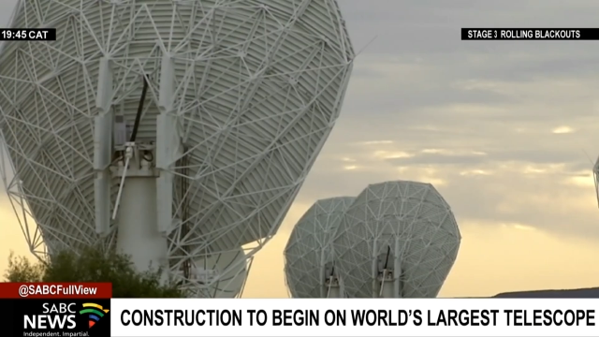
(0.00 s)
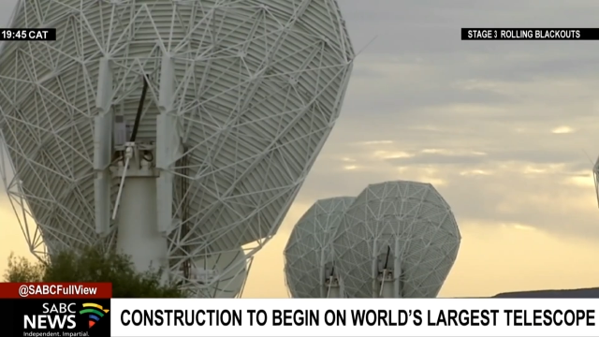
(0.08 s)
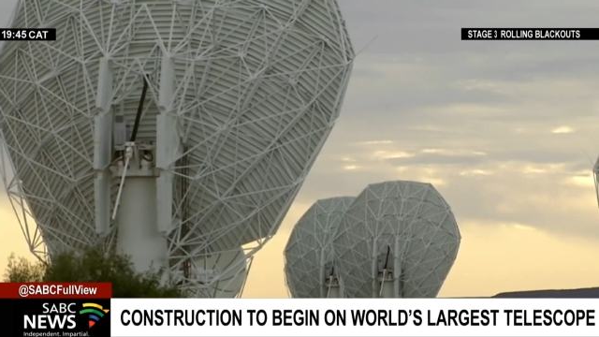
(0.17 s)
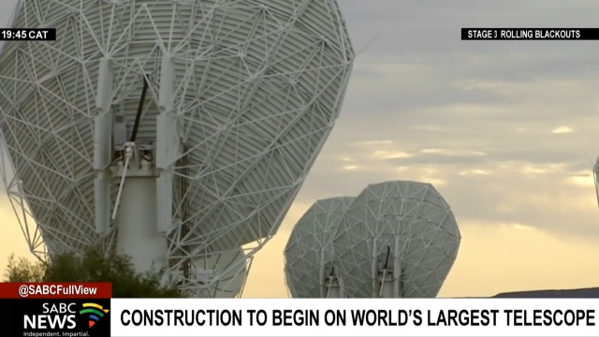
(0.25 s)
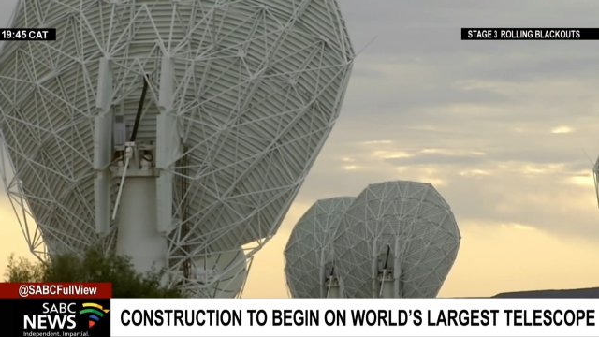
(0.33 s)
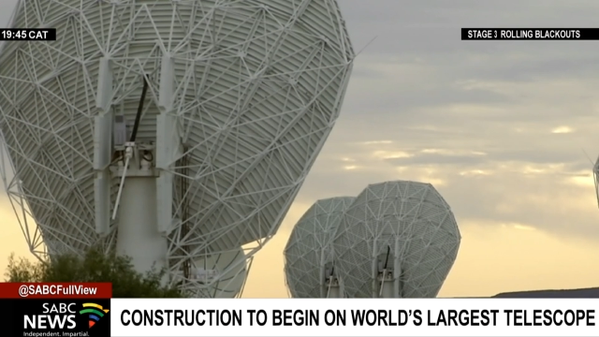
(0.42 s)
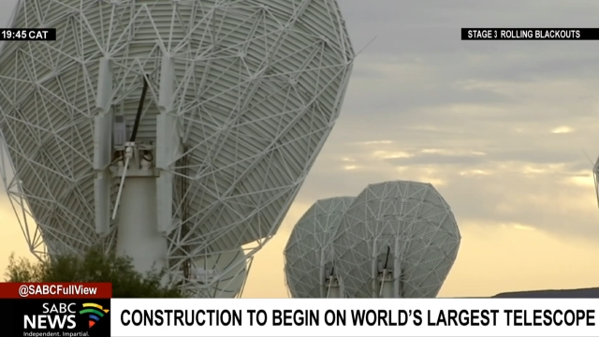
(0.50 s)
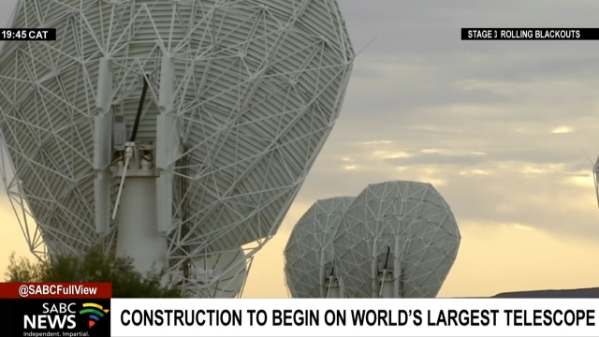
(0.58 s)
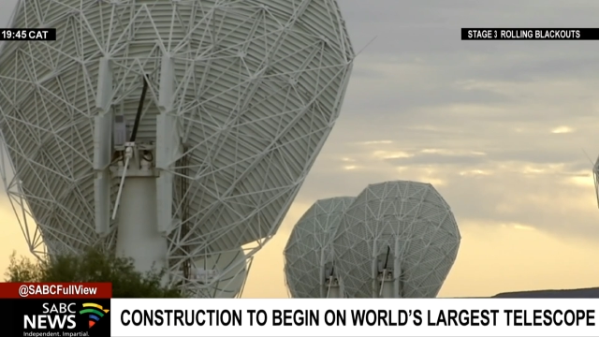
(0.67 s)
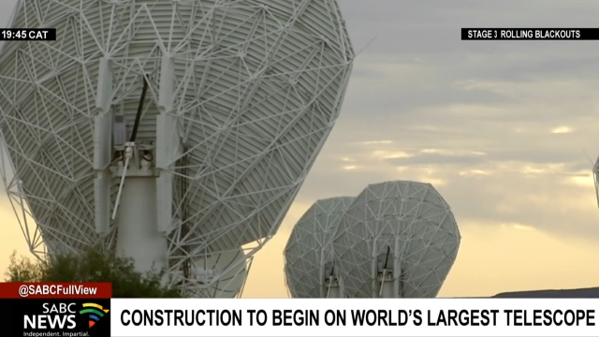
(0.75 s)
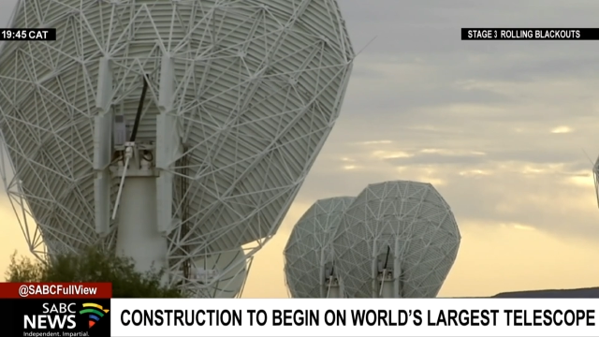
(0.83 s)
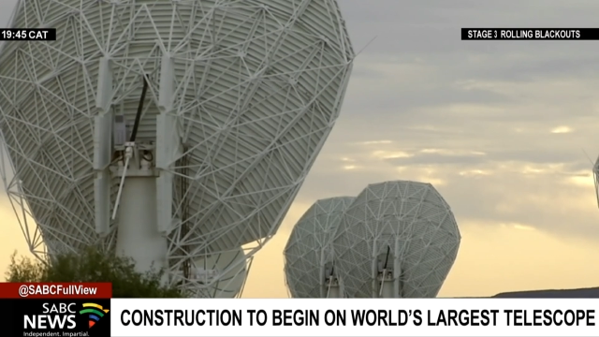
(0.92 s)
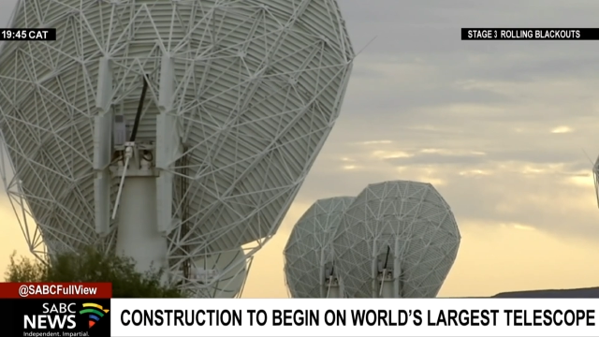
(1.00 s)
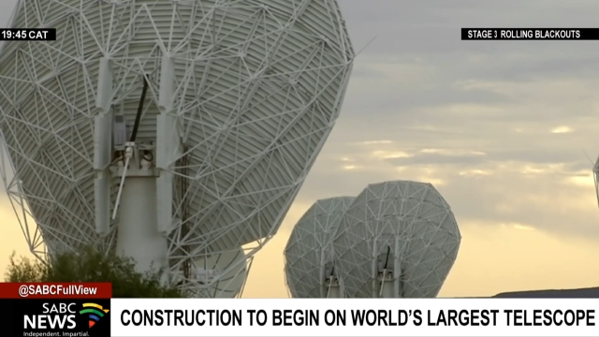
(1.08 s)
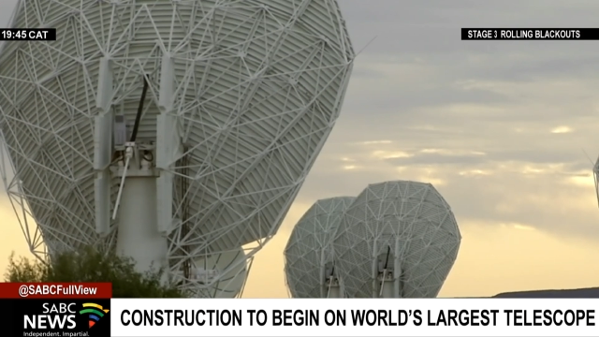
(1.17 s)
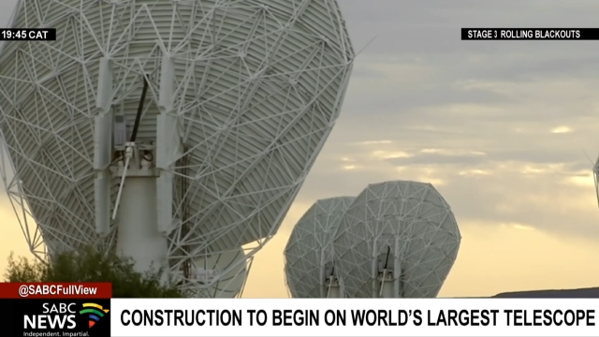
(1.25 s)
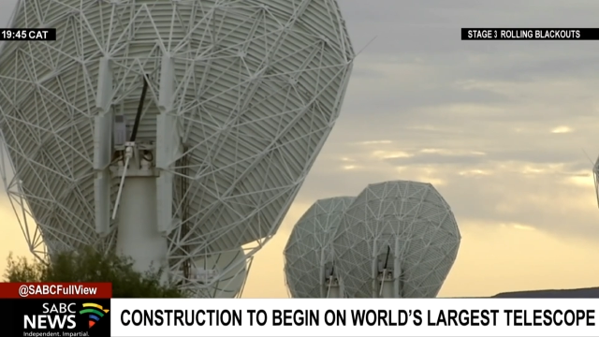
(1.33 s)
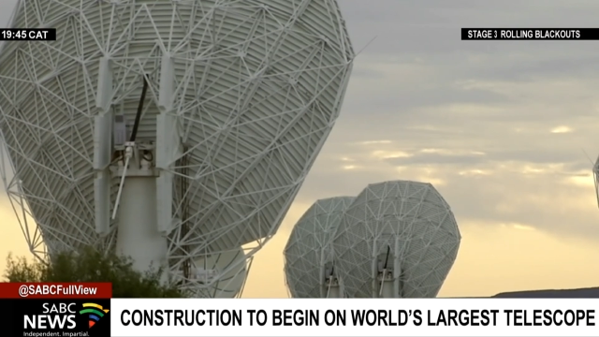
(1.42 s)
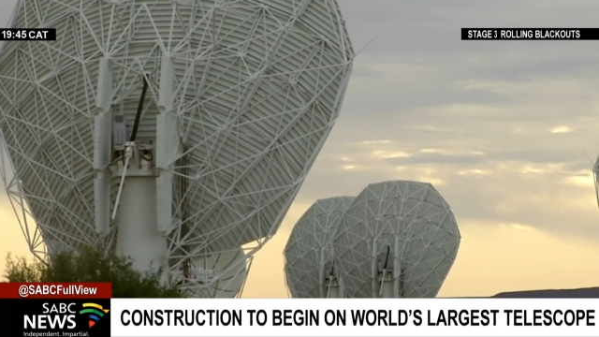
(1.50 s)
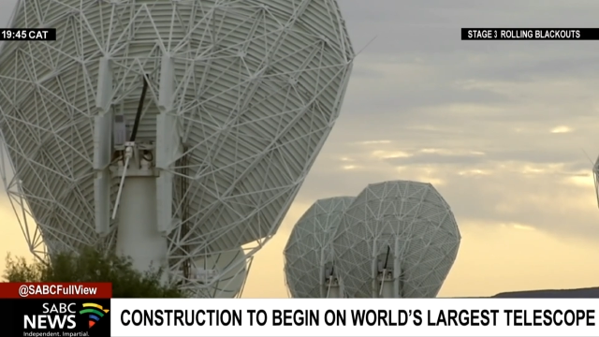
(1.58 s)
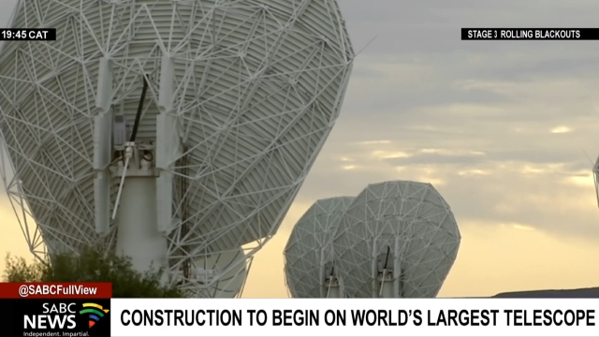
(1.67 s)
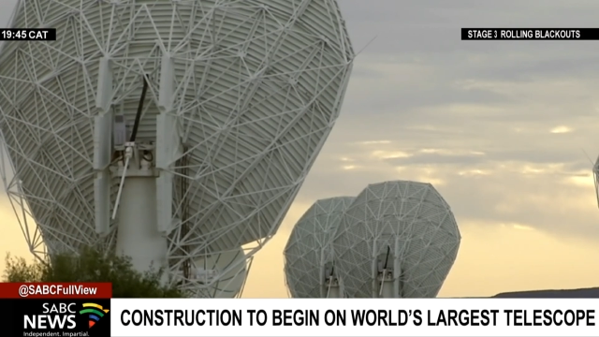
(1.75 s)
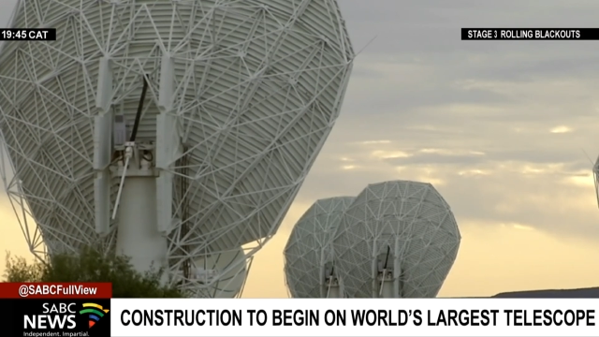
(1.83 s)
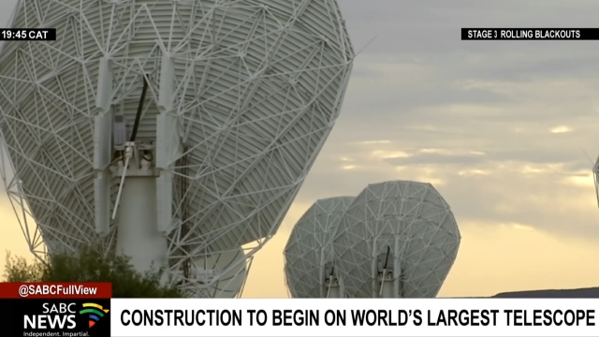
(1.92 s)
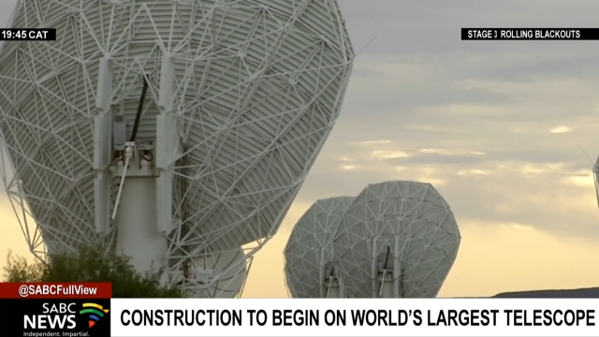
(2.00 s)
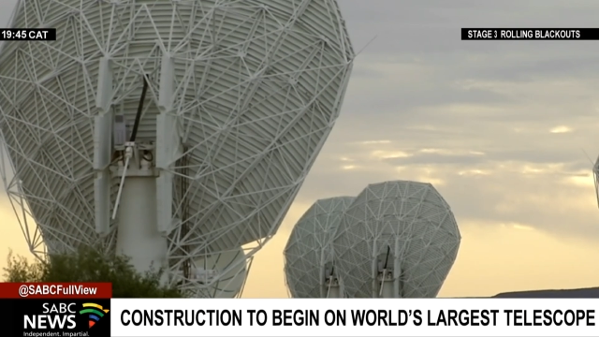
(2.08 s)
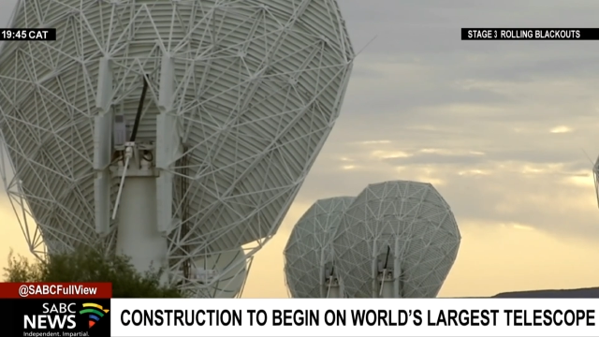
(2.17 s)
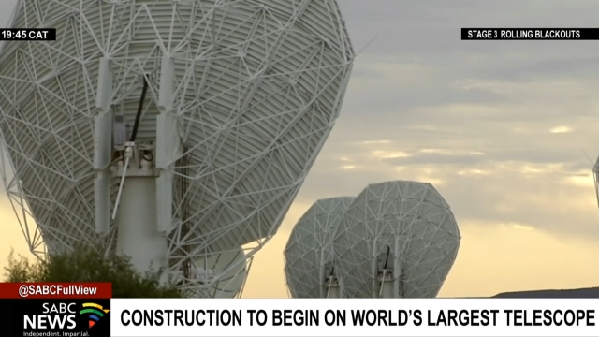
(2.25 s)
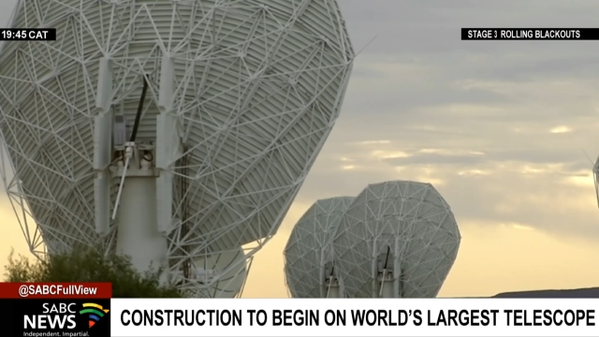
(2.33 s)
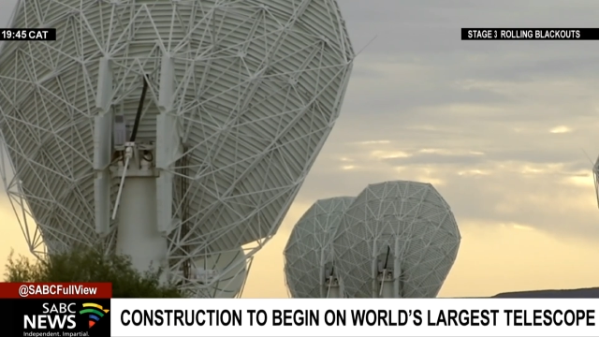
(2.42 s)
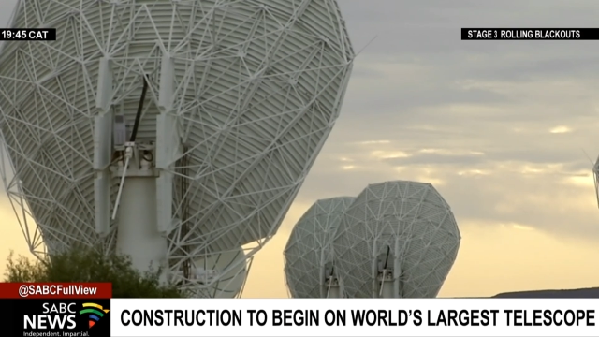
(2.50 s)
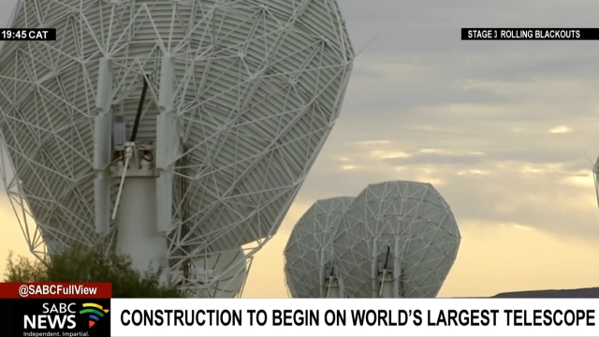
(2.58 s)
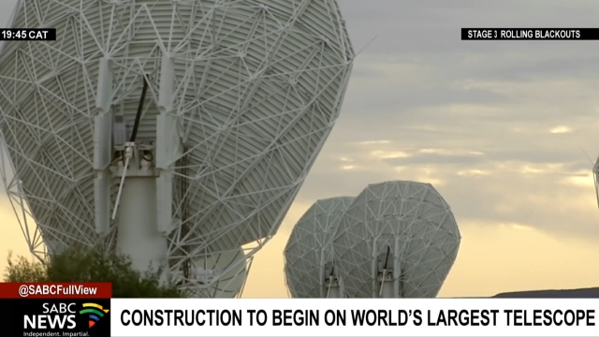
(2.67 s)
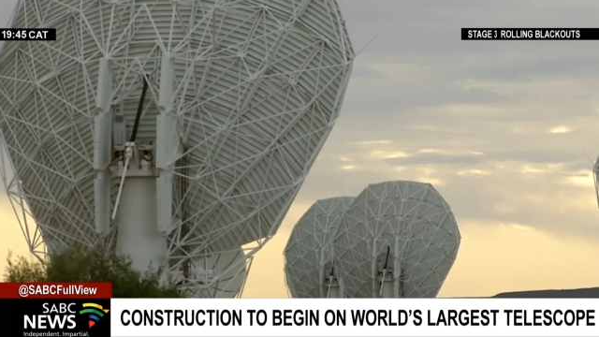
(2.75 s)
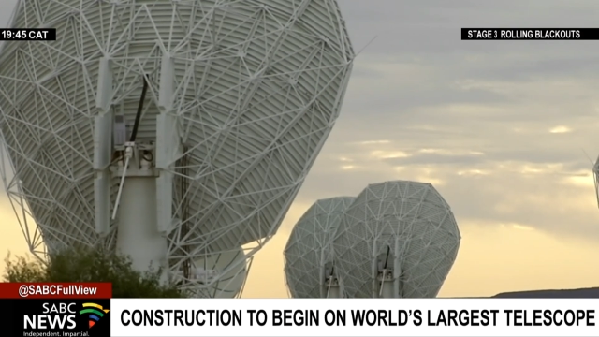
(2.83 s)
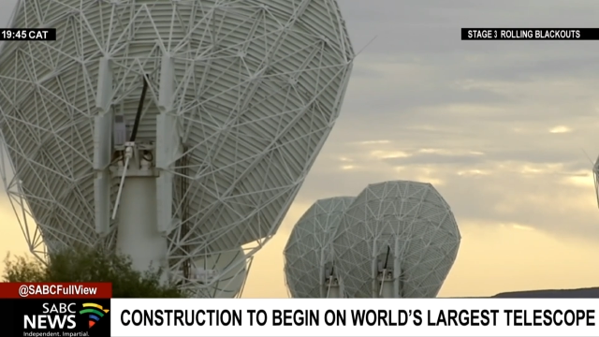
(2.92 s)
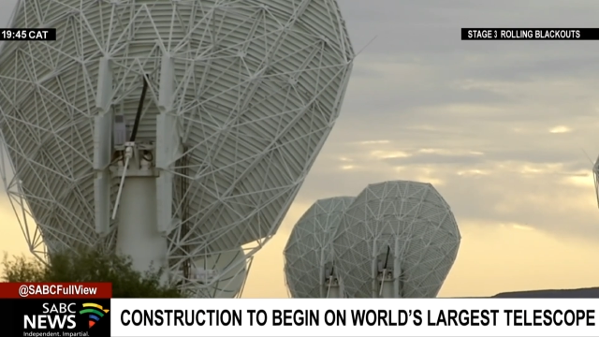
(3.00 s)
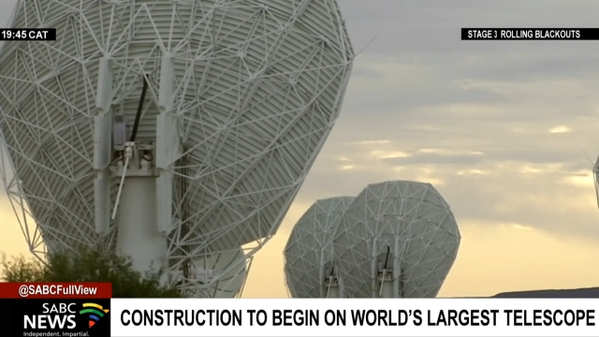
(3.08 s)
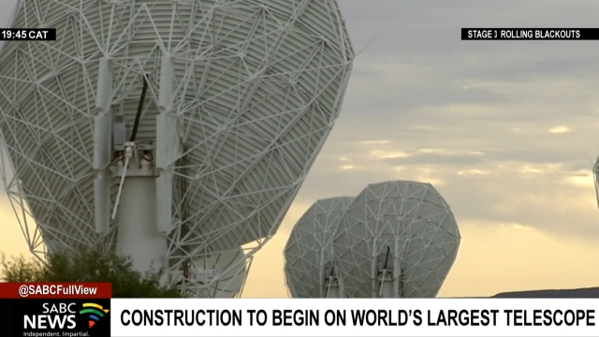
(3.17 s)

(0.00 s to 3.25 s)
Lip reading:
Nobody's mouth can be seen.